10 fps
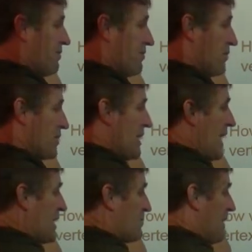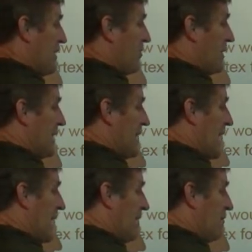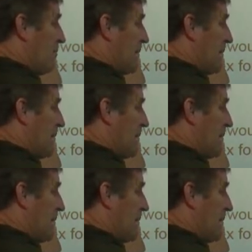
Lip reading: vertex by doing negative